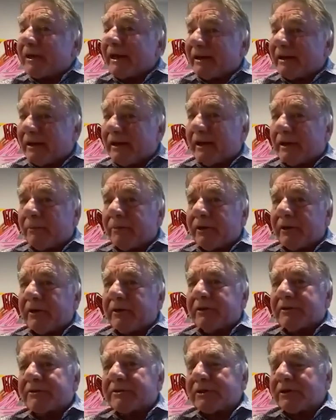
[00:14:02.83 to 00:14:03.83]
get an
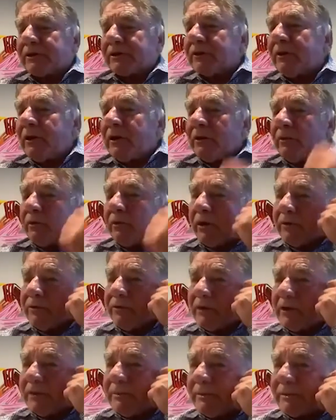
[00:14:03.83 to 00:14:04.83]
embryo. So while
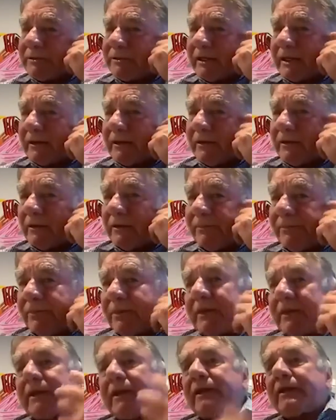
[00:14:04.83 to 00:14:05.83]
30%
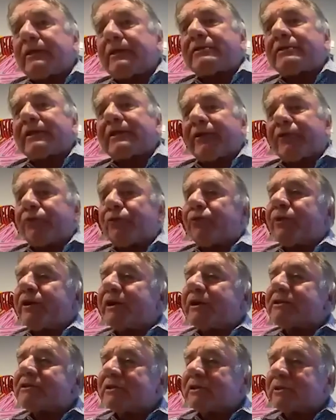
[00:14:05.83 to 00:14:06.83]
sounds
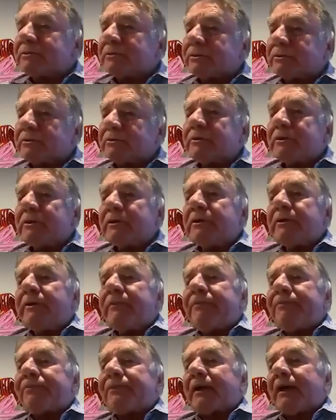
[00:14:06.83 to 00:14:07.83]
reasonable,
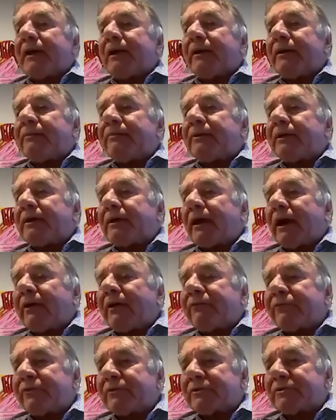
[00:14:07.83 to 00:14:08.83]

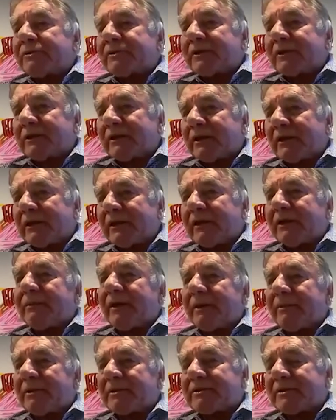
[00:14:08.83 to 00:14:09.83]
unfortunately, there
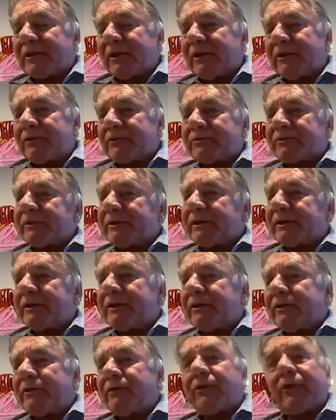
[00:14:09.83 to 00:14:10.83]
may be cycles where
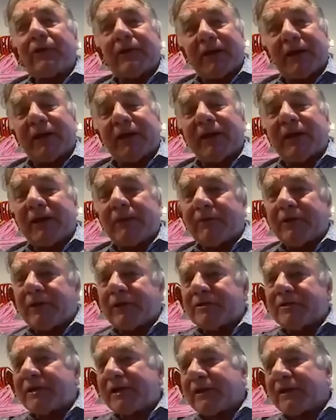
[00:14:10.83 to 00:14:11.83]
you don't get an embryo
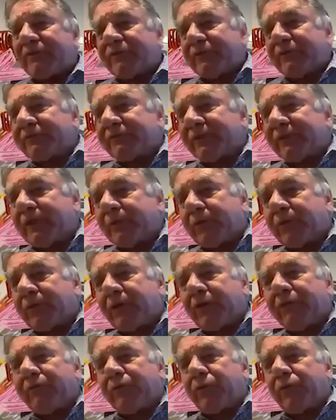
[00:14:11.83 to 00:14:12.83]
transfer. So that would
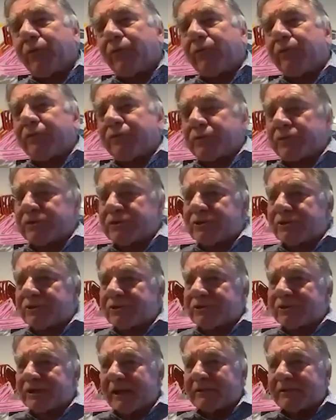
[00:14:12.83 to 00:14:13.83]
overall reduce your
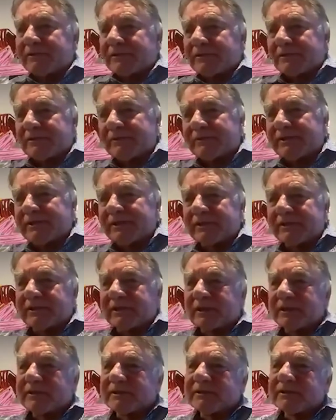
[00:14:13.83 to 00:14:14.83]
chances of
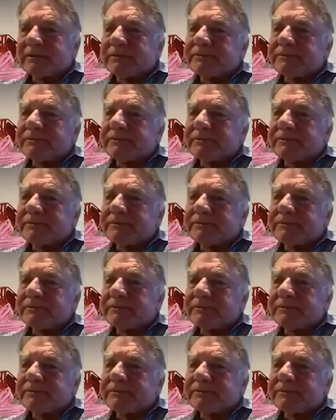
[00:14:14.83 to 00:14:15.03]
success.